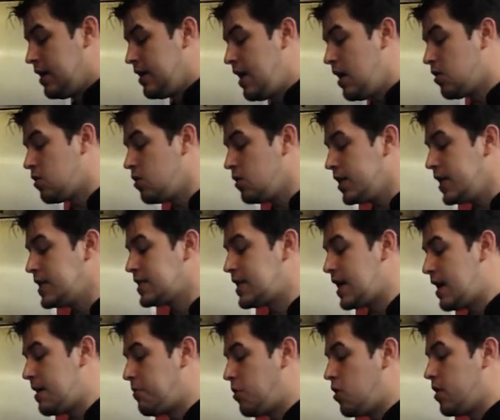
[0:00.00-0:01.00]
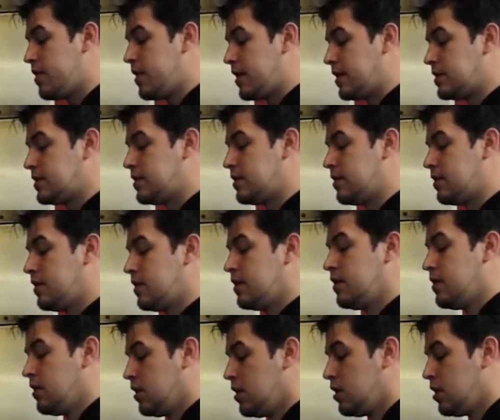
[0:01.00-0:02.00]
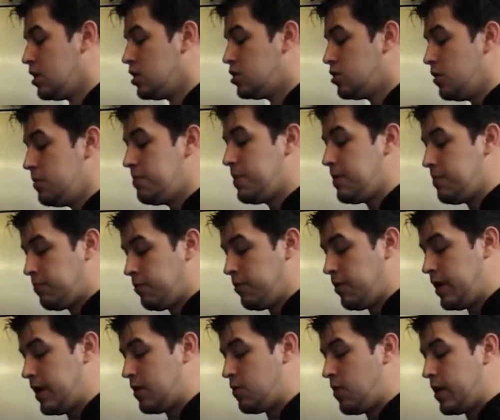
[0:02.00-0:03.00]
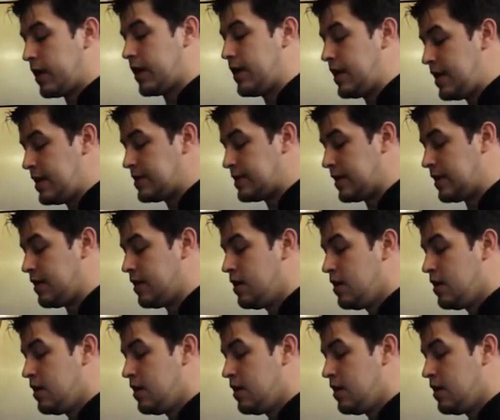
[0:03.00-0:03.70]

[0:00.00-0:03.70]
Now cooking time on this should be pretty quick and easy.